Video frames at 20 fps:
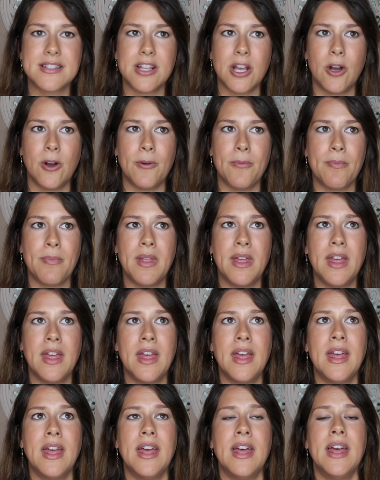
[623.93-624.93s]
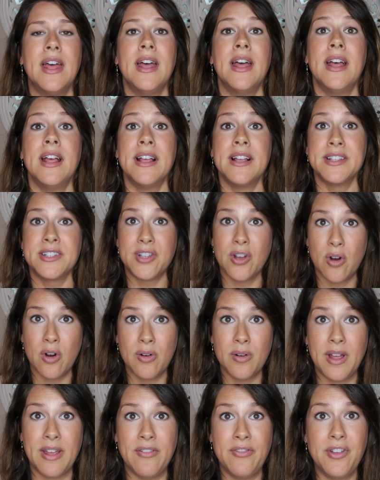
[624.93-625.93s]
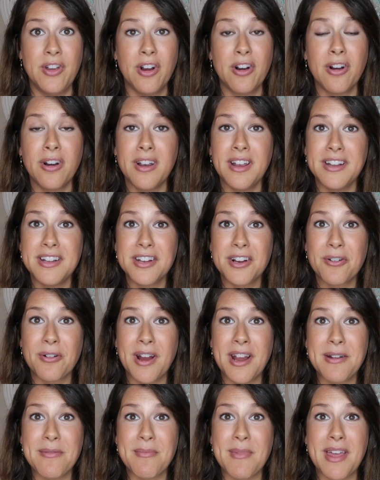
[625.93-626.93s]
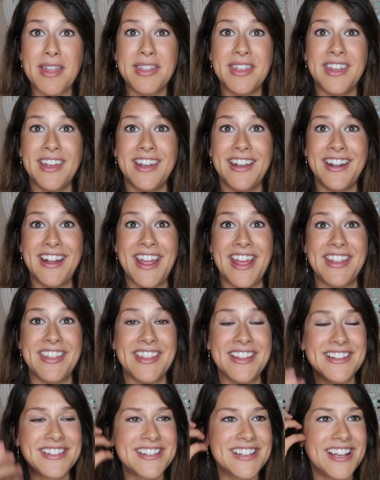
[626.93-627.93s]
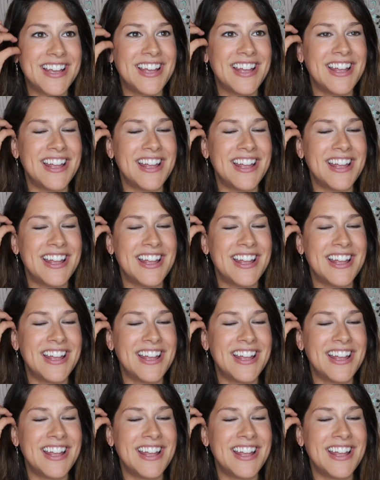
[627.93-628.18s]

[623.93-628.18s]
So so if you're into Creighton method and this